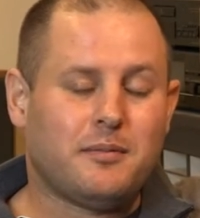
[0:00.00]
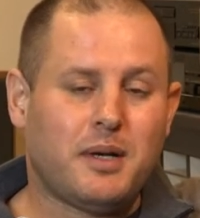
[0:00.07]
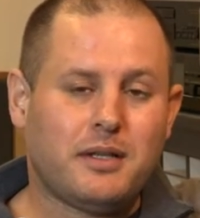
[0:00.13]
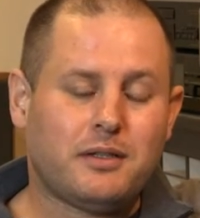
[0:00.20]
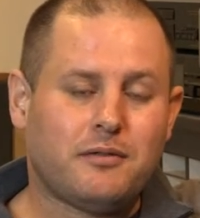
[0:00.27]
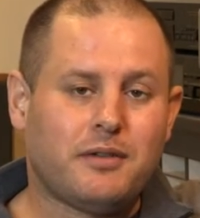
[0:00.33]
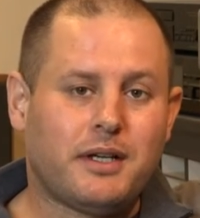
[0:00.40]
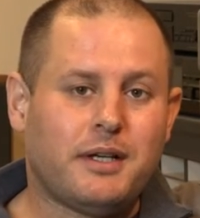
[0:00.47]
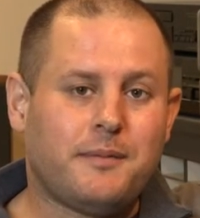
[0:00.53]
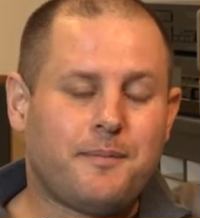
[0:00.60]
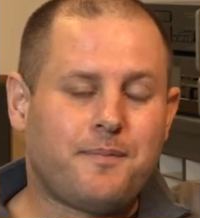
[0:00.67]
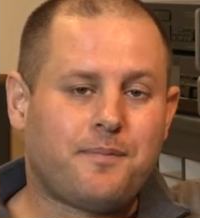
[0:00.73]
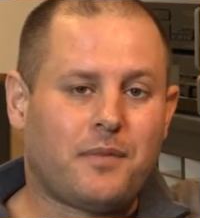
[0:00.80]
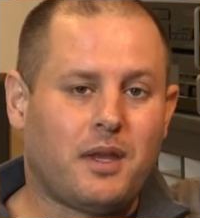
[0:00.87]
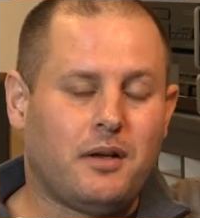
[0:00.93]
By the way,
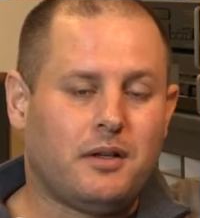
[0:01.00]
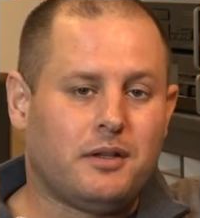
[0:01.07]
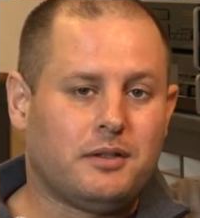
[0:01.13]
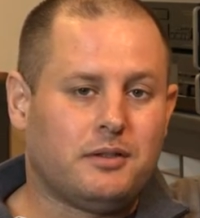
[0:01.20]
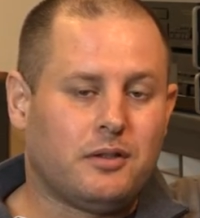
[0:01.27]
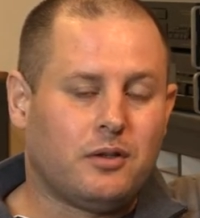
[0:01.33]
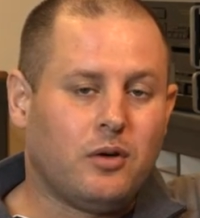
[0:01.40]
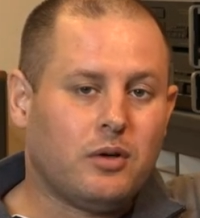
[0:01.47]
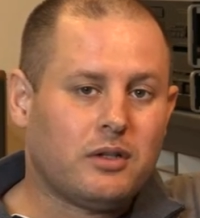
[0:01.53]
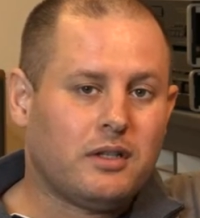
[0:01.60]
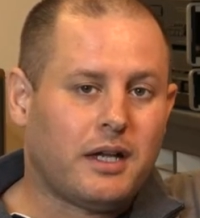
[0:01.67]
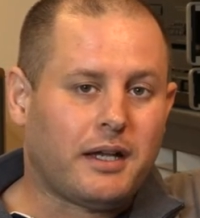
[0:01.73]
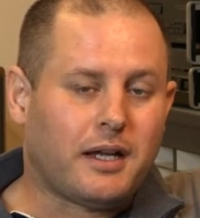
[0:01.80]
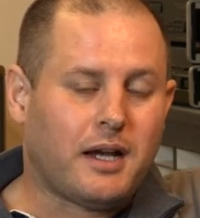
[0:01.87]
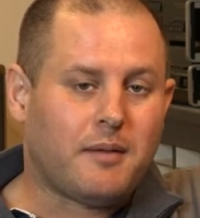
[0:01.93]
the Gold
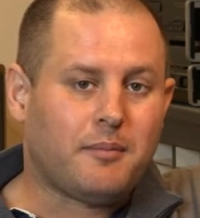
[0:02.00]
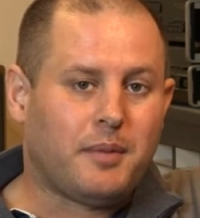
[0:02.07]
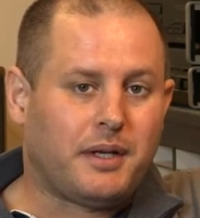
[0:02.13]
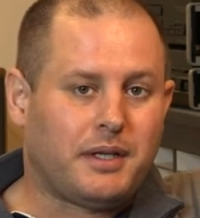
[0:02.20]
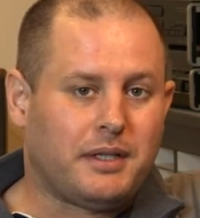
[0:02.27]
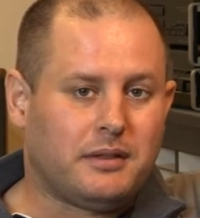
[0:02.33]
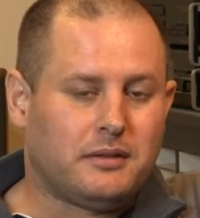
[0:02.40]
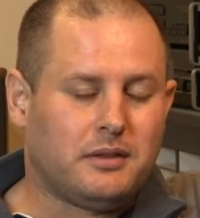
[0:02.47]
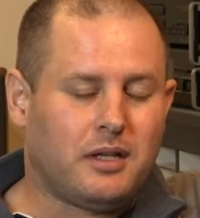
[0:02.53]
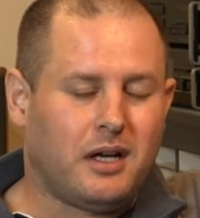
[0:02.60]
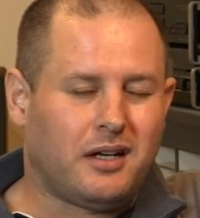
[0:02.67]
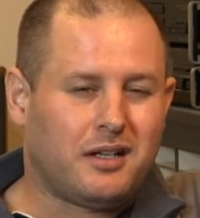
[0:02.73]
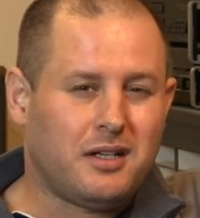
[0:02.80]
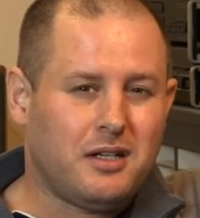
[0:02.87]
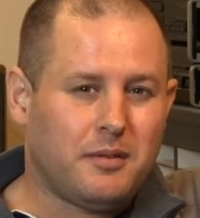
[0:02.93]
Line company, they
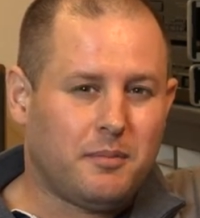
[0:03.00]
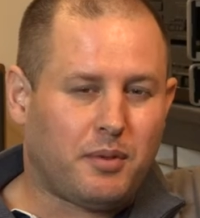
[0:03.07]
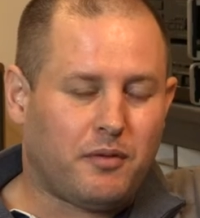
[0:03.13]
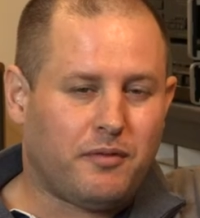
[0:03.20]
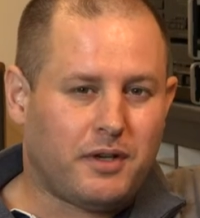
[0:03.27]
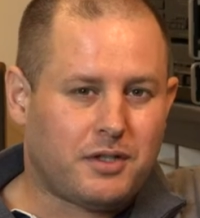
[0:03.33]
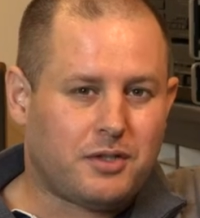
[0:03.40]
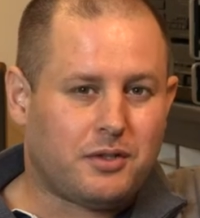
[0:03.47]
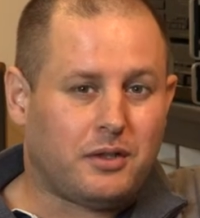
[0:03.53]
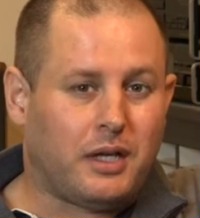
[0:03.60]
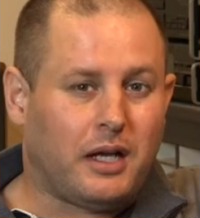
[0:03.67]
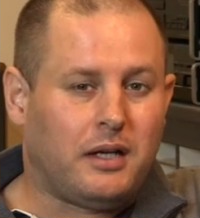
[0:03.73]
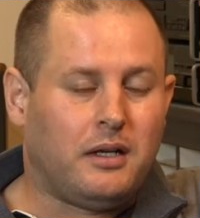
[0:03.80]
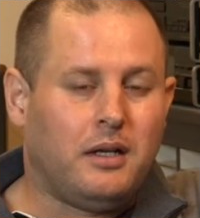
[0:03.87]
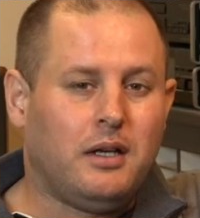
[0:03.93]
are really
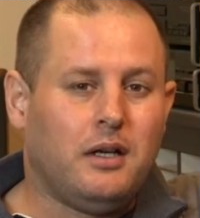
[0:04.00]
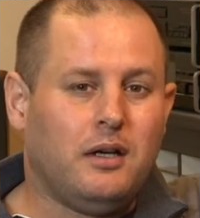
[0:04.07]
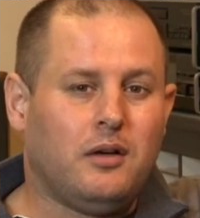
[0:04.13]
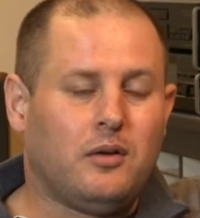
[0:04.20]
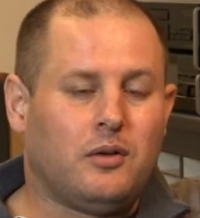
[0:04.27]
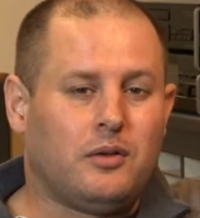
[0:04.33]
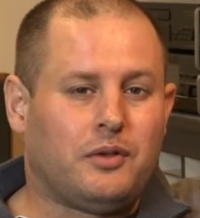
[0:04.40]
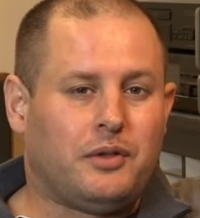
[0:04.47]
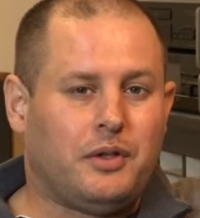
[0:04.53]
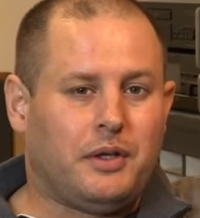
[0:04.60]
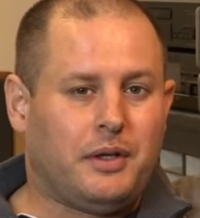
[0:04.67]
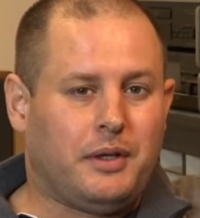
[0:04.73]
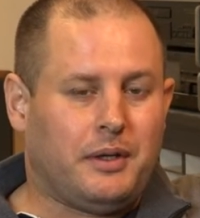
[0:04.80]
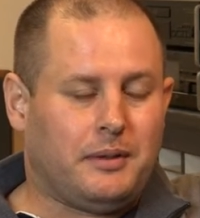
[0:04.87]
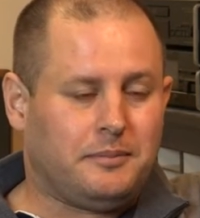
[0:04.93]
professional on
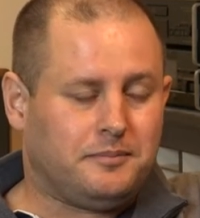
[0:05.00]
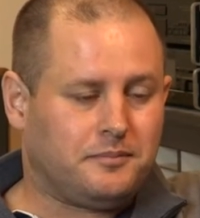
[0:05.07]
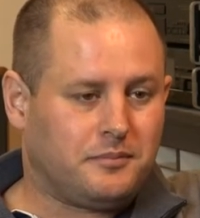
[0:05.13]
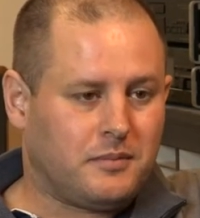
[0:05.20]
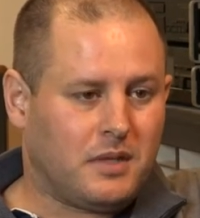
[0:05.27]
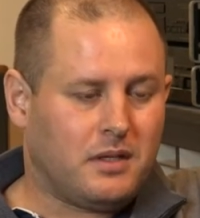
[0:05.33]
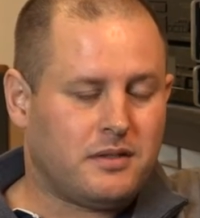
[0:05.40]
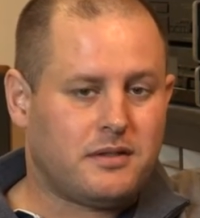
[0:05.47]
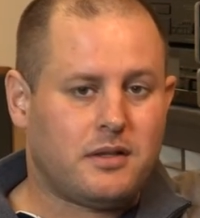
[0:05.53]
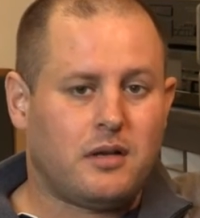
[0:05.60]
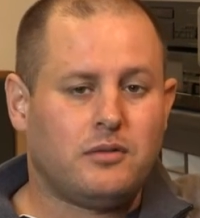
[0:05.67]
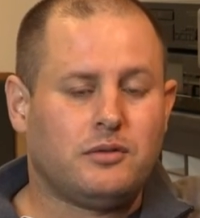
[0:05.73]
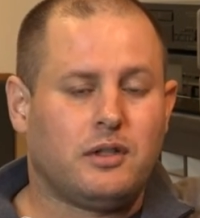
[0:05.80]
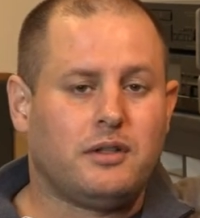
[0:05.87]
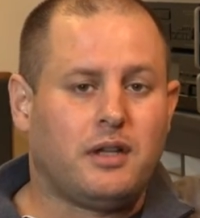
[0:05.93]
the
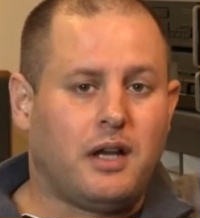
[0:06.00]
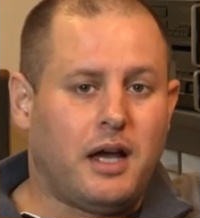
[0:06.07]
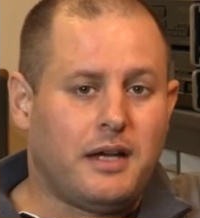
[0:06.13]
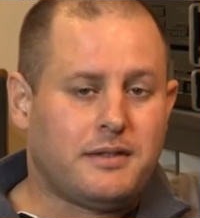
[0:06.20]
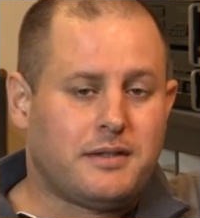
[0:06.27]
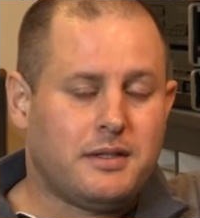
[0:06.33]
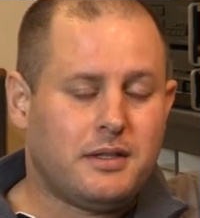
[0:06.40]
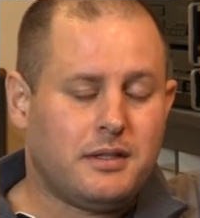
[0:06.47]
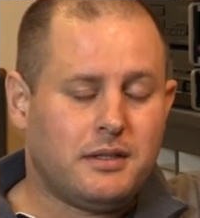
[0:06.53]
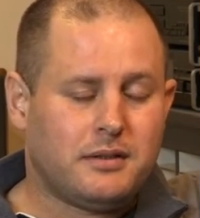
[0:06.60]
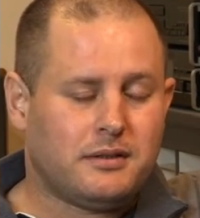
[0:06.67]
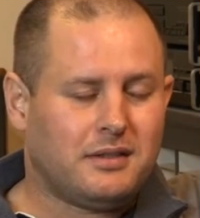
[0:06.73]
sound analyzing.